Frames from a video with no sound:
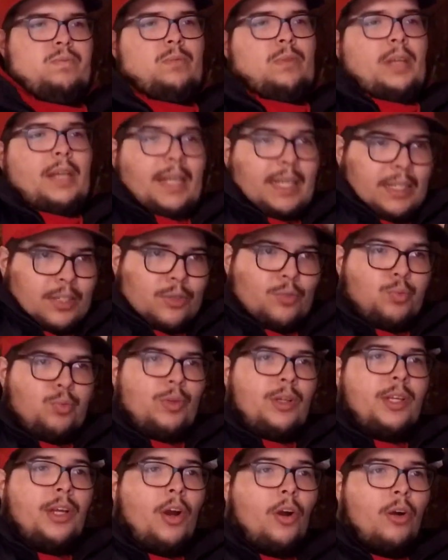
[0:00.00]
it's
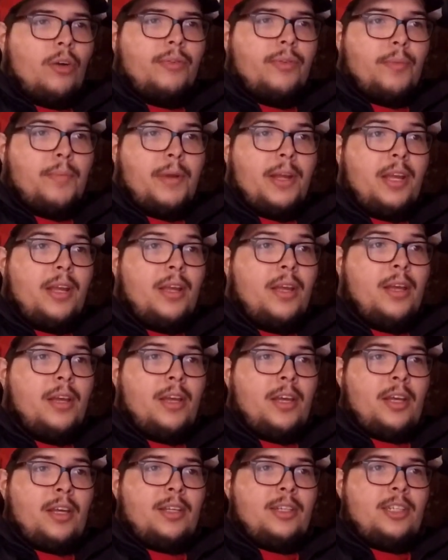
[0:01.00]
really hard for me
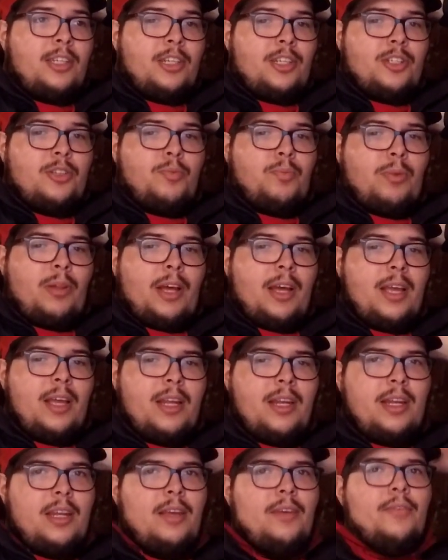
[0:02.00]
to
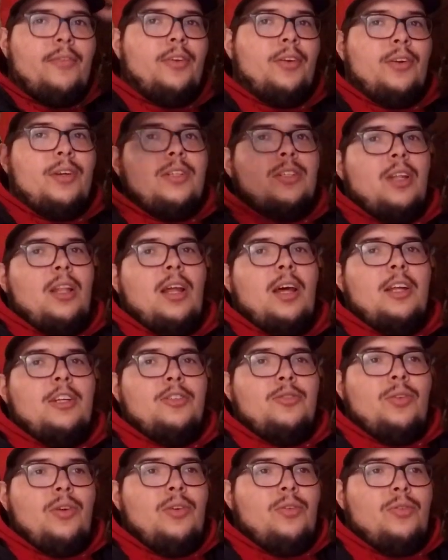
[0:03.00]
explain if there is a lot of
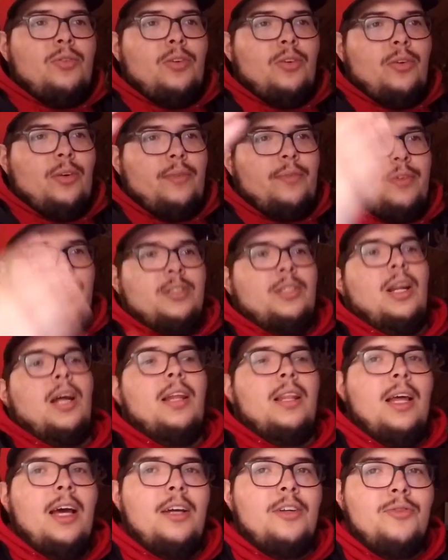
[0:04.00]
drone or if there's not a
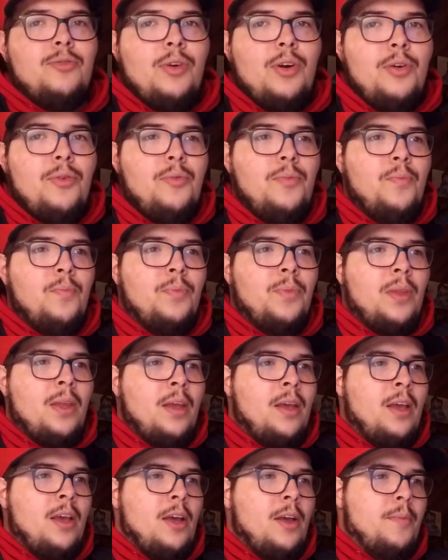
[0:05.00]
lot of drone,
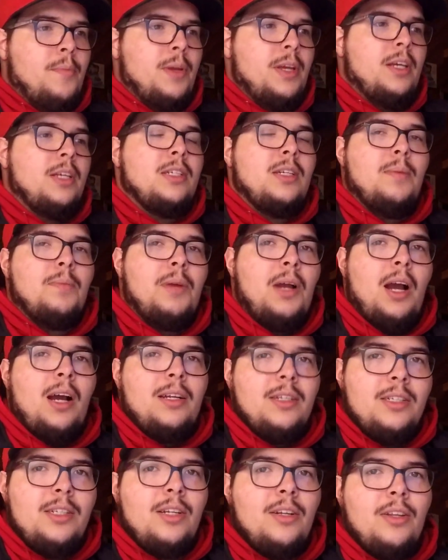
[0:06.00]
because I'm
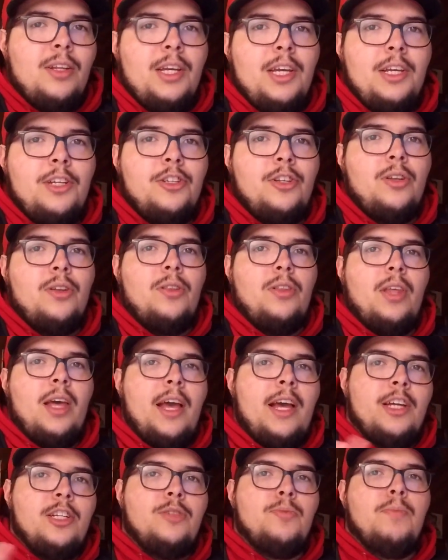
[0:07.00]
constantly in the
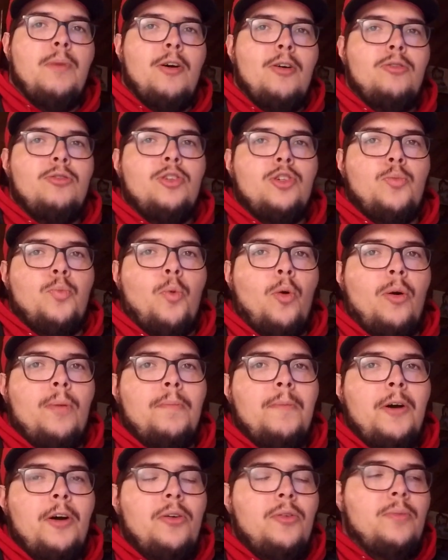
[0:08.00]
S mode, sport
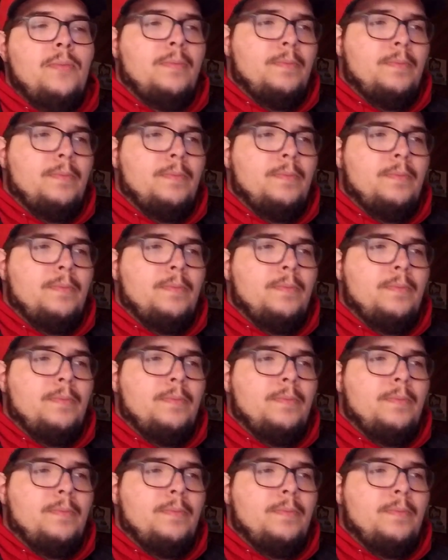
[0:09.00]
mode.